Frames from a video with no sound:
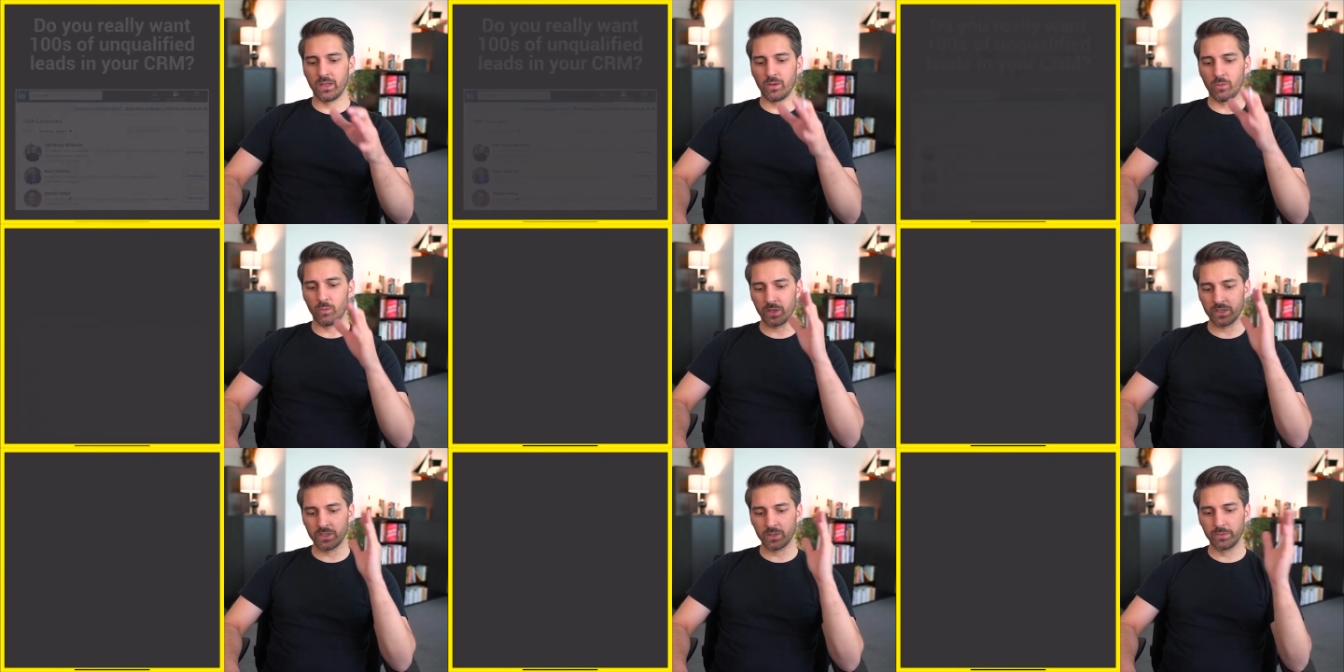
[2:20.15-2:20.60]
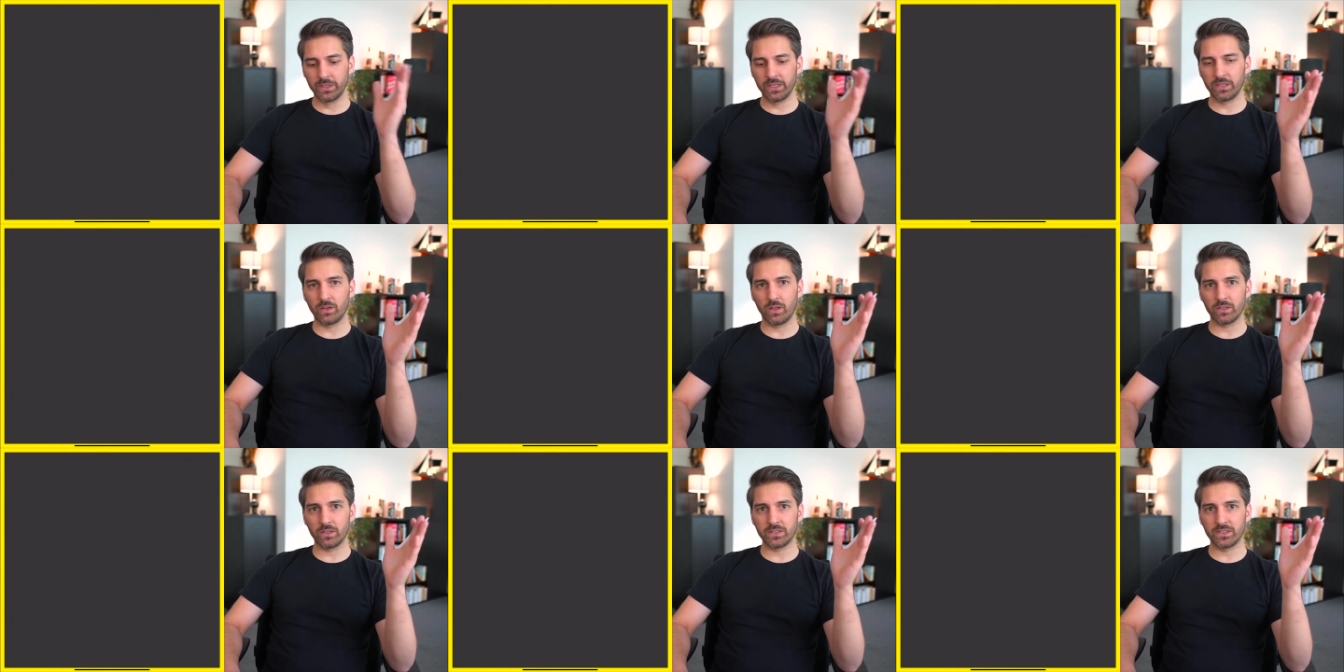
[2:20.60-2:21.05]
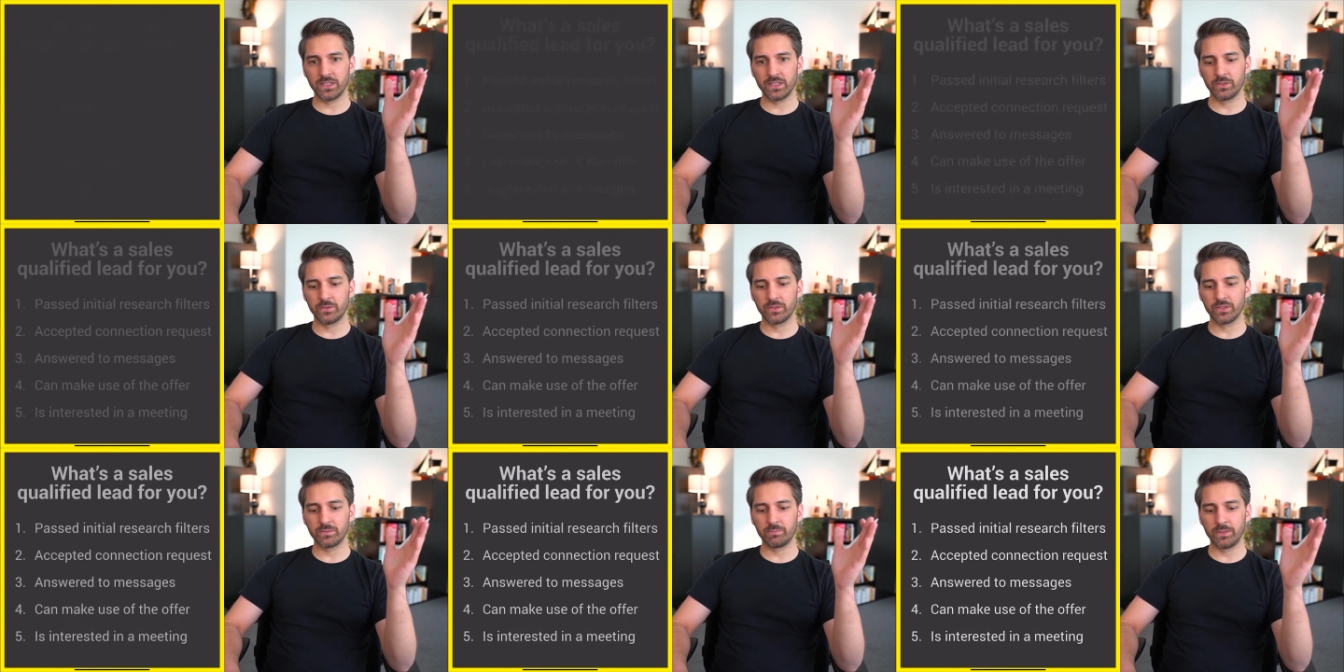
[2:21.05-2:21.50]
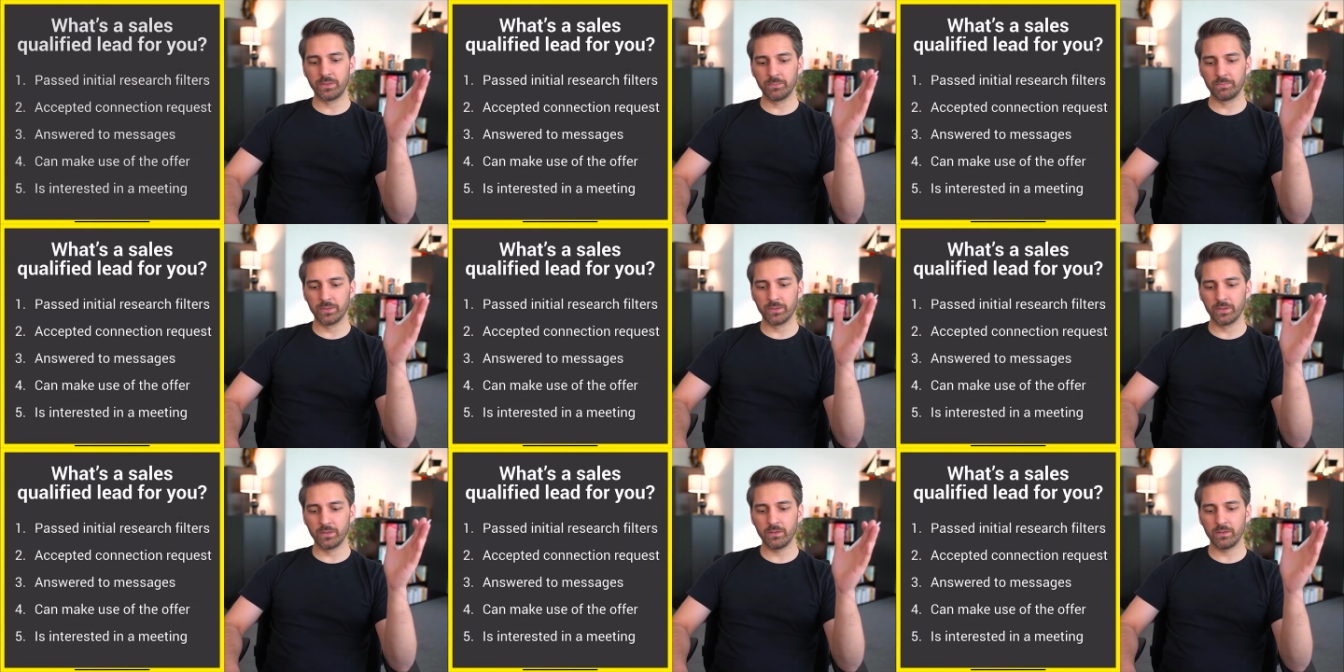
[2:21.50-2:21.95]
What do we call serious
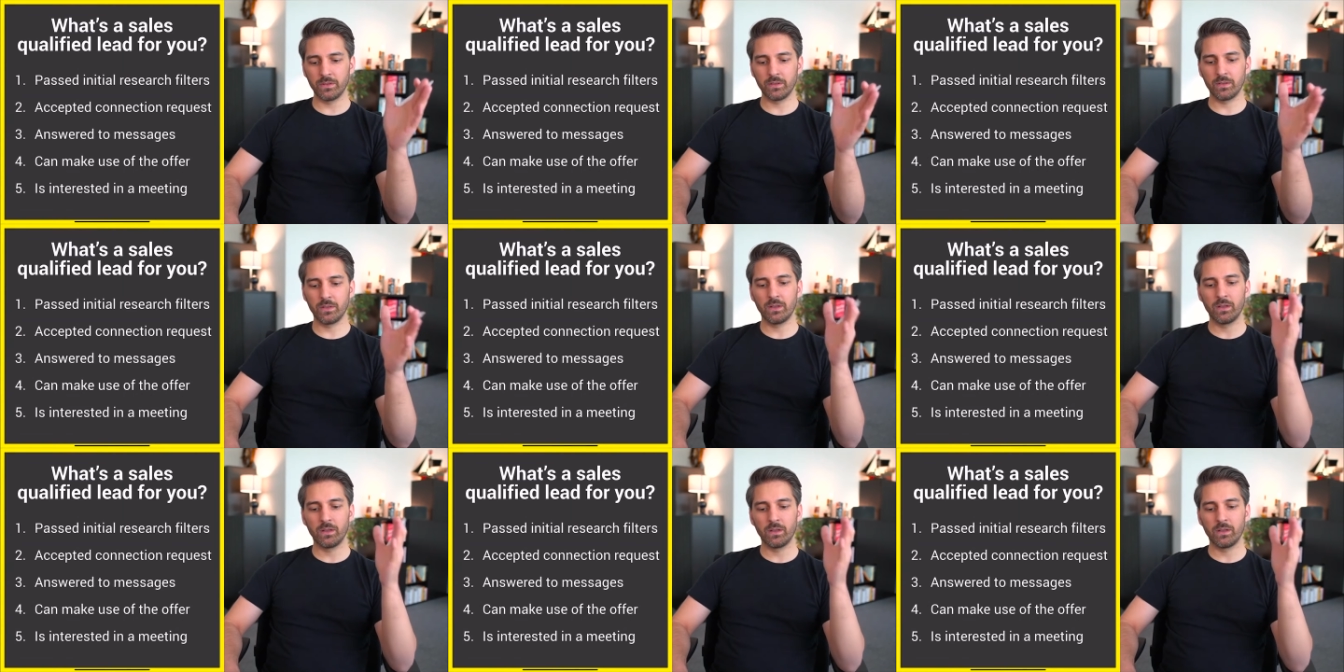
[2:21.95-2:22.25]
people?